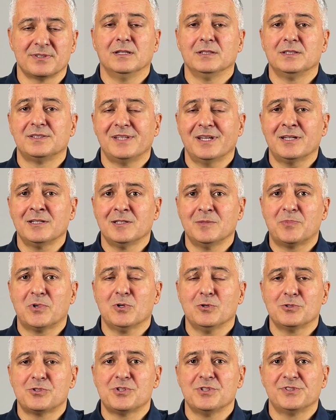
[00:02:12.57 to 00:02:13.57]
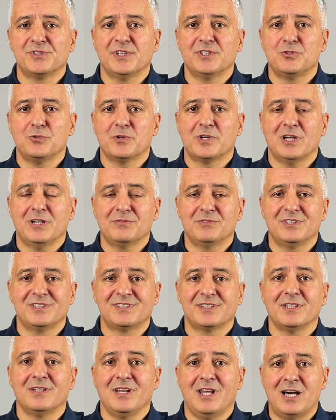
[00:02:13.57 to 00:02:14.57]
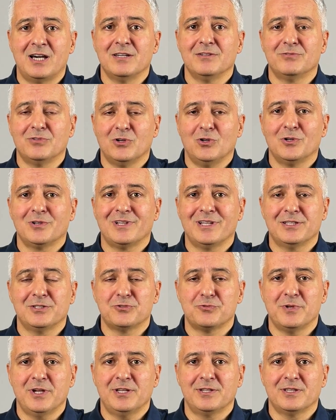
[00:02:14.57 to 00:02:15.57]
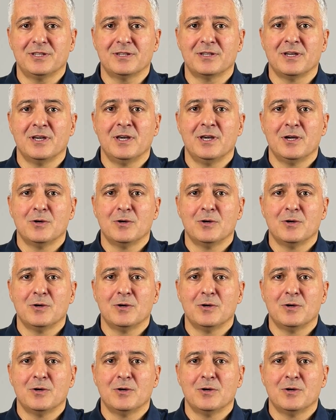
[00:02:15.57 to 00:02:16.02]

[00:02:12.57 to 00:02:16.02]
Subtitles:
The second approach is that you have this live online training,